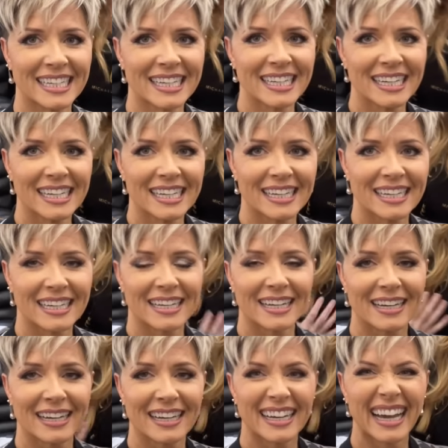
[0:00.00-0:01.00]

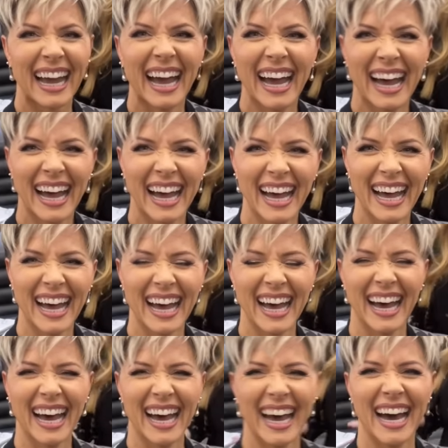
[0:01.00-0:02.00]

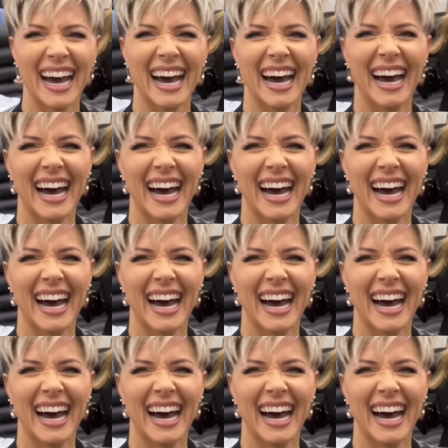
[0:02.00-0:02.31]
No words are spoken by the person on screen.